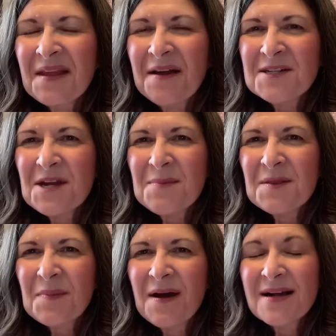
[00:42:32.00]
on top of
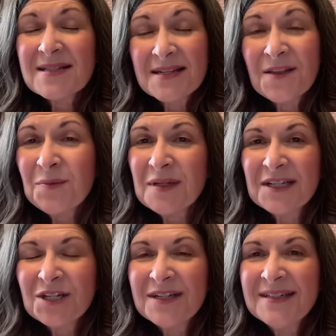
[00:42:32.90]
the box, another really
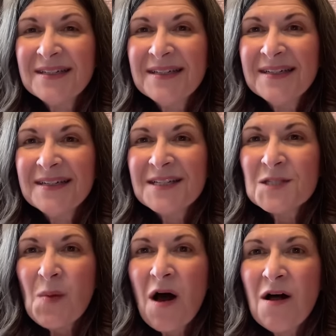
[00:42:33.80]
good
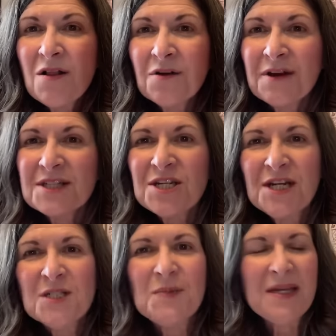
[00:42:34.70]
small or
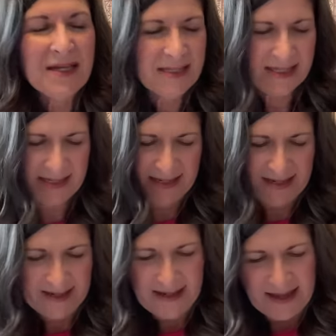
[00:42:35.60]
exchange piece.
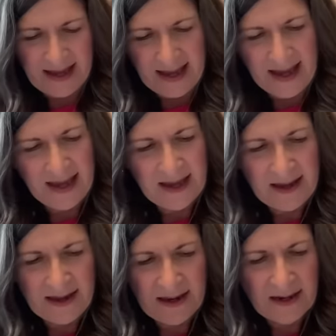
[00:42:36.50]

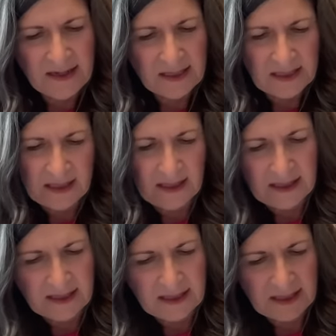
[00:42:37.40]
And
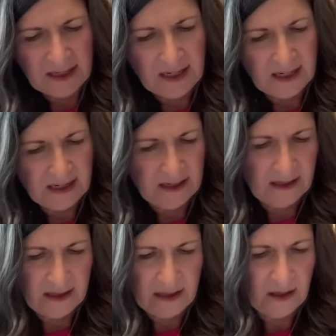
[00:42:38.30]
let's see,
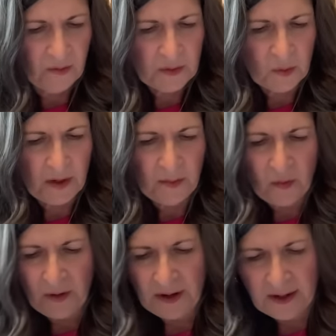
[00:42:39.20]
there was one
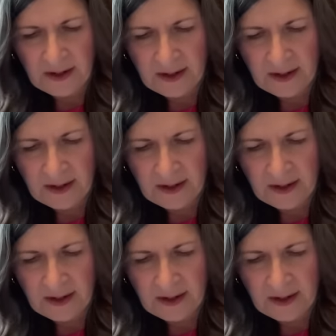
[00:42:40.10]
more.